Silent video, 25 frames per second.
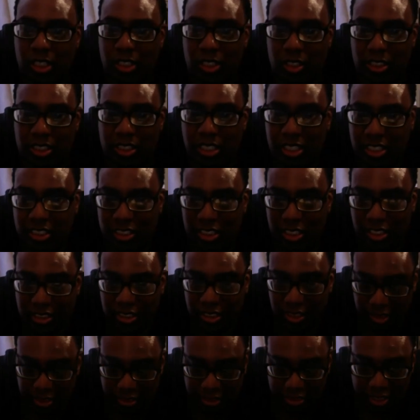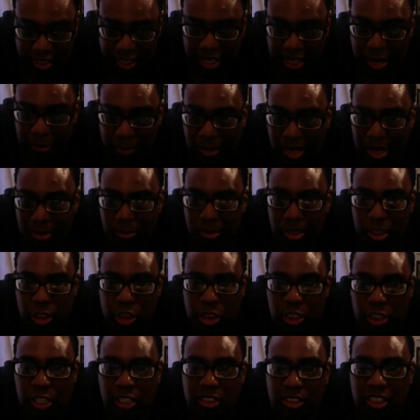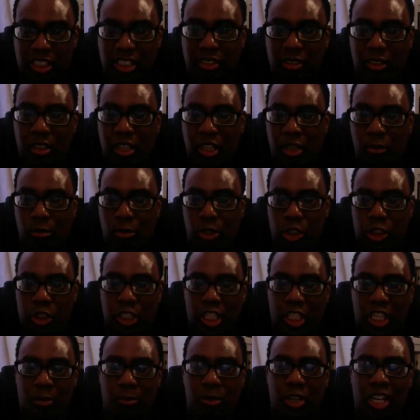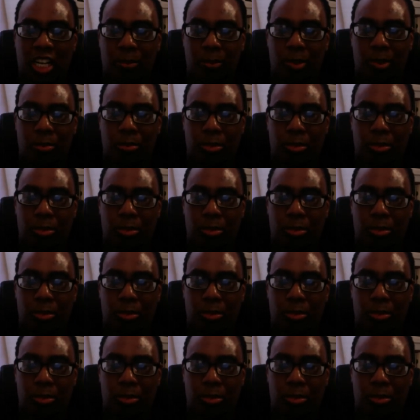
because I'm at Shanti, Michelle Obama,